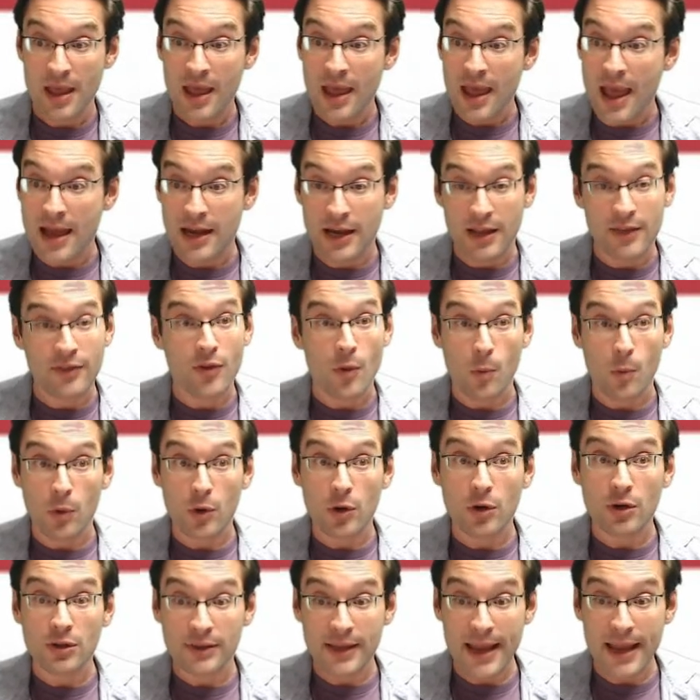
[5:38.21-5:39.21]
And in the
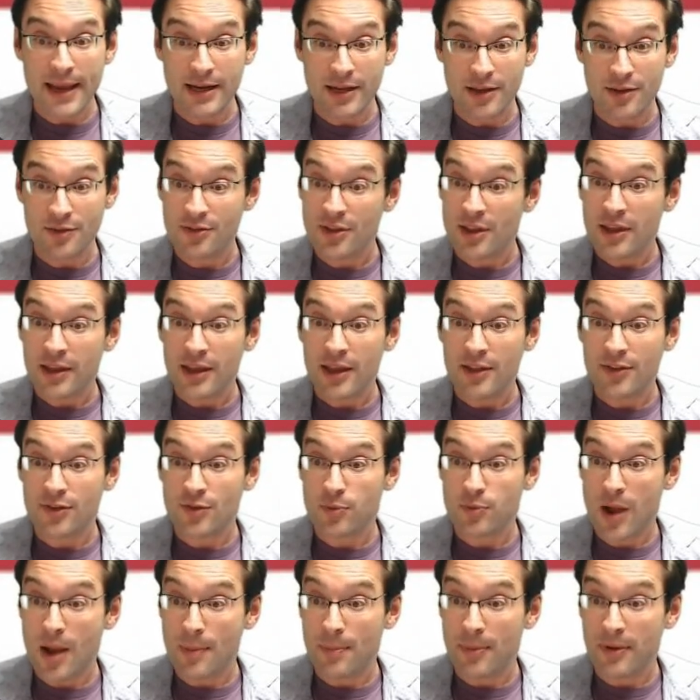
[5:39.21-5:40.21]
word ladies, it's
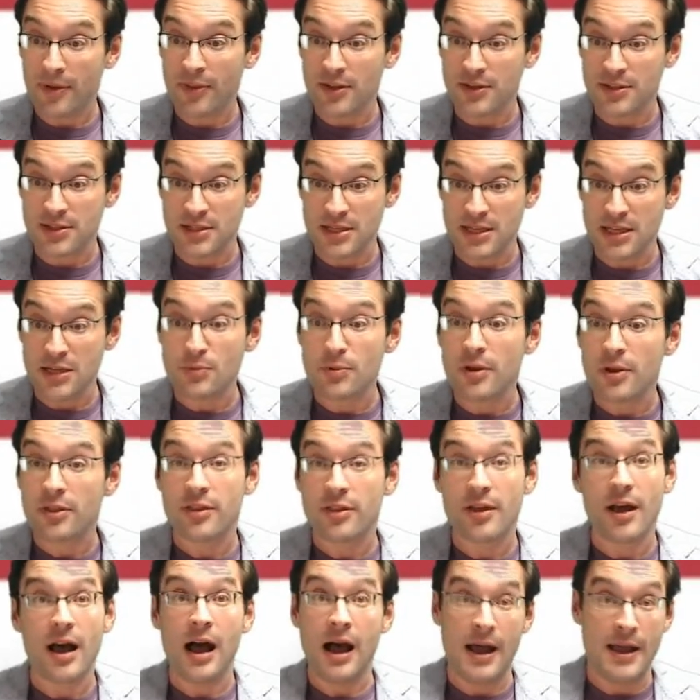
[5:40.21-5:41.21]
swapping the D with
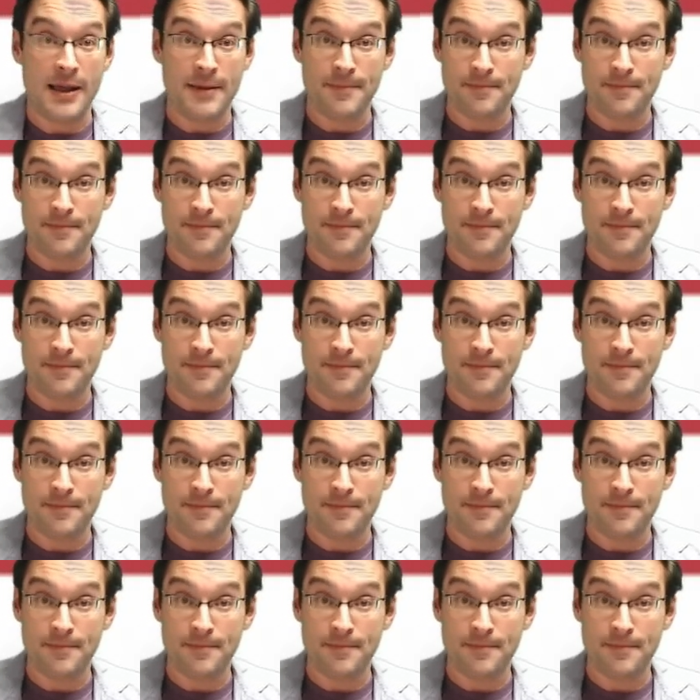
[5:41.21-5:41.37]
the I.